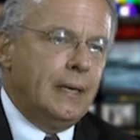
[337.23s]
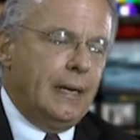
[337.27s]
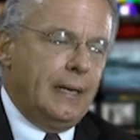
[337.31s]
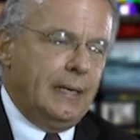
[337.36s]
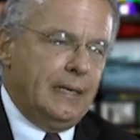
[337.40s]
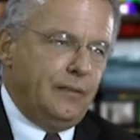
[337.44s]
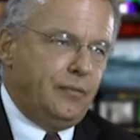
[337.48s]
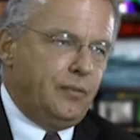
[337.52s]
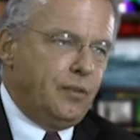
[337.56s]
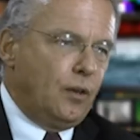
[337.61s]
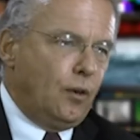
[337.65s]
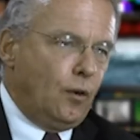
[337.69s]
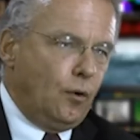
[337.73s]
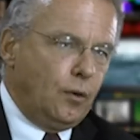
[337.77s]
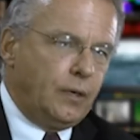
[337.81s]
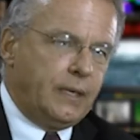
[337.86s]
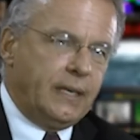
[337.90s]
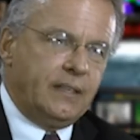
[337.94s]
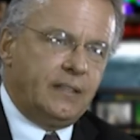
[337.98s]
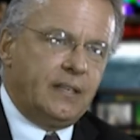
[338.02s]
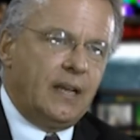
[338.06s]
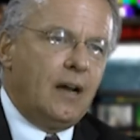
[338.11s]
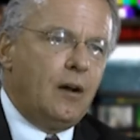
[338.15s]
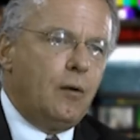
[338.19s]
And if you
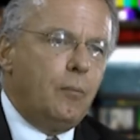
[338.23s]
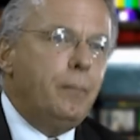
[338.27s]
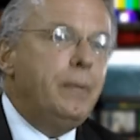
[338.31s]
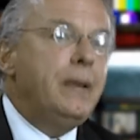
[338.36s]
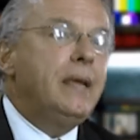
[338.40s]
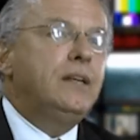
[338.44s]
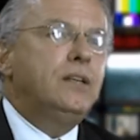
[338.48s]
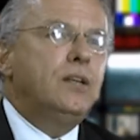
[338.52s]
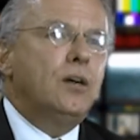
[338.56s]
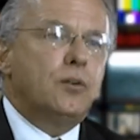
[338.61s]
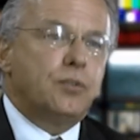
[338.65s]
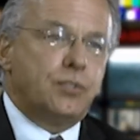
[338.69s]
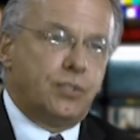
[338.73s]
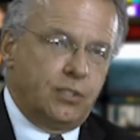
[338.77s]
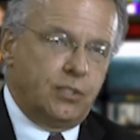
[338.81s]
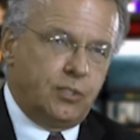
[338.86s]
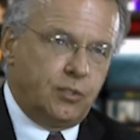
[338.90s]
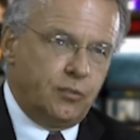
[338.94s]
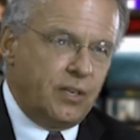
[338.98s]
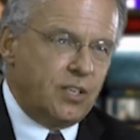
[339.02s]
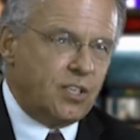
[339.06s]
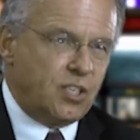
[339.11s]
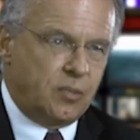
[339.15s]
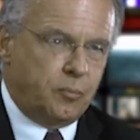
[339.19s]
look at how big those
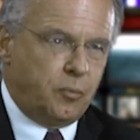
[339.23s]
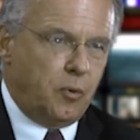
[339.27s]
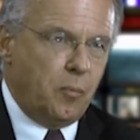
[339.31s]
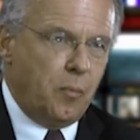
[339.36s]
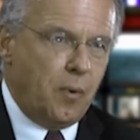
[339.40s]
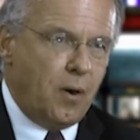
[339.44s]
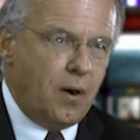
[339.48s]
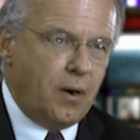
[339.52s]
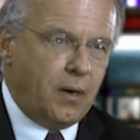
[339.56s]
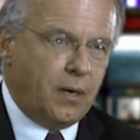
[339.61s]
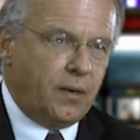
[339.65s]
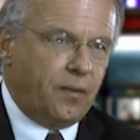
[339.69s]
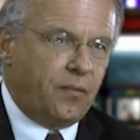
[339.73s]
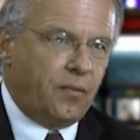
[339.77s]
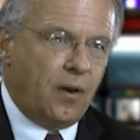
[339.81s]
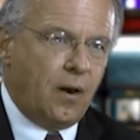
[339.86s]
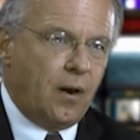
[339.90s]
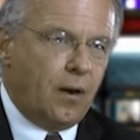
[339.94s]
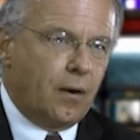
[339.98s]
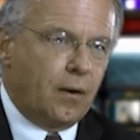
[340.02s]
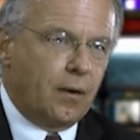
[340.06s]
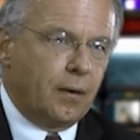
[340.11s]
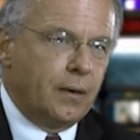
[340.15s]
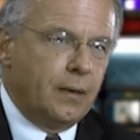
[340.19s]
addressable markets
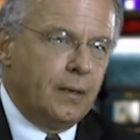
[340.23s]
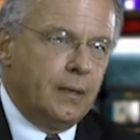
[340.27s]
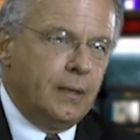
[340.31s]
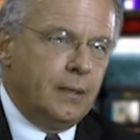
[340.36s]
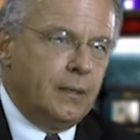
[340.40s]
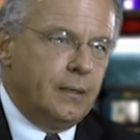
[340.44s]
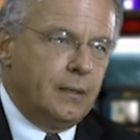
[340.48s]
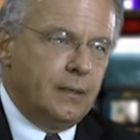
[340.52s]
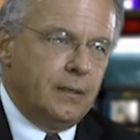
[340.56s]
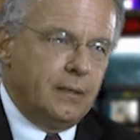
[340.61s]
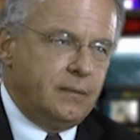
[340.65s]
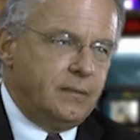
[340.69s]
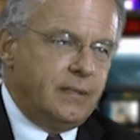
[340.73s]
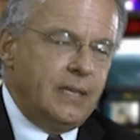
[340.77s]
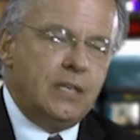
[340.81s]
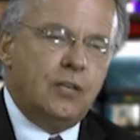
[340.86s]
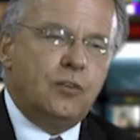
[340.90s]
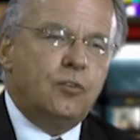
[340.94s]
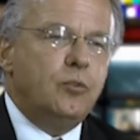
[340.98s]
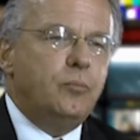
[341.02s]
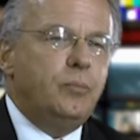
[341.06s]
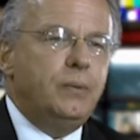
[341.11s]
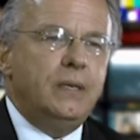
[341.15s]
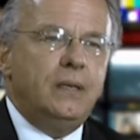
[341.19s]
are, they
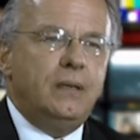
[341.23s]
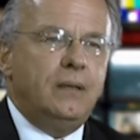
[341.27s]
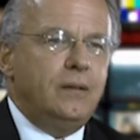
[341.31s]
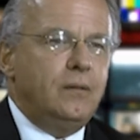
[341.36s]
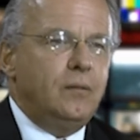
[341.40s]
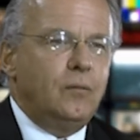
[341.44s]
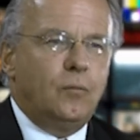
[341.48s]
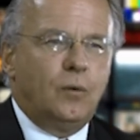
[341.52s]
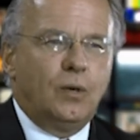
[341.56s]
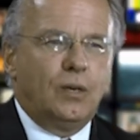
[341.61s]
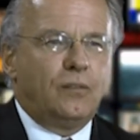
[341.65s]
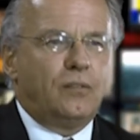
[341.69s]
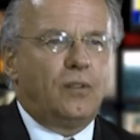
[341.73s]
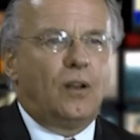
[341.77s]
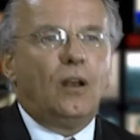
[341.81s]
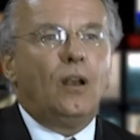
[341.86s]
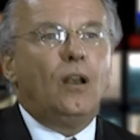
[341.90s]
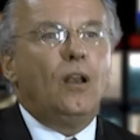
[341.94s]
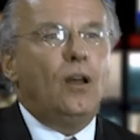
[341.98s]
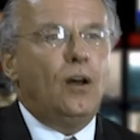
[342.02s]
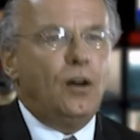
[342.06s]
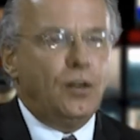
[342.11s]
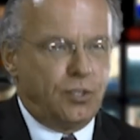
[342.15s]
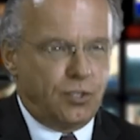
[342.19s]
could be one of the
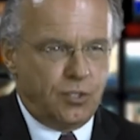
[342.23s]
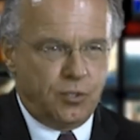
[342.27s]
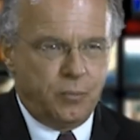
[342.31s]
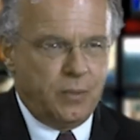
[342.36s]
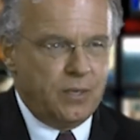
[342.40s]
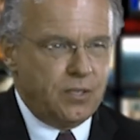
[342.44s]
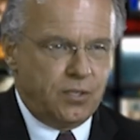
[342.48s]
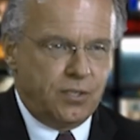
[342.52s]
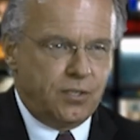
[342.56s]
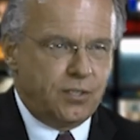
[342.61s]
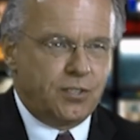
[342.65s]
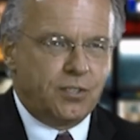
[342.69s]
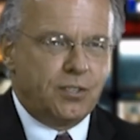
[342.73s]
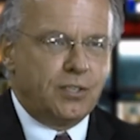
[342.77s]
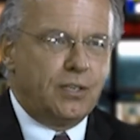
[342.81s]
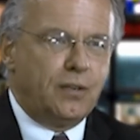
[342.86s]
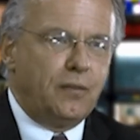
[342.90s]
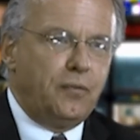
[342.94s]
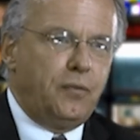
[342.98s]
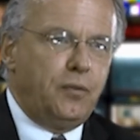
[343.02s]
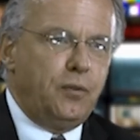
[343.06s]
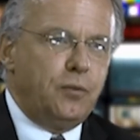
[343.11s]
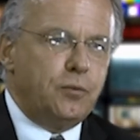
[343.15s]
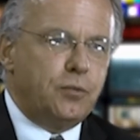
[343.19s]
largest businesses in
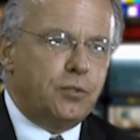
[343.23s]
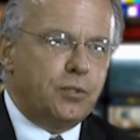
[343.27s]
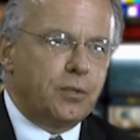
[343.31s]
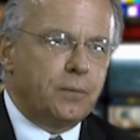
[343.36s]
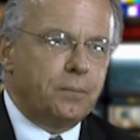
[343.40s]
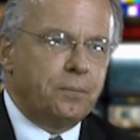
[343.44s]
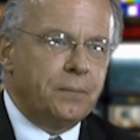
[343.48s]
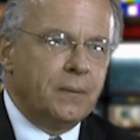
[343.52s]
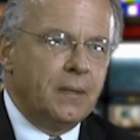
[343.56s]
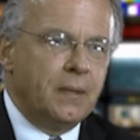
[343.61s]
the future.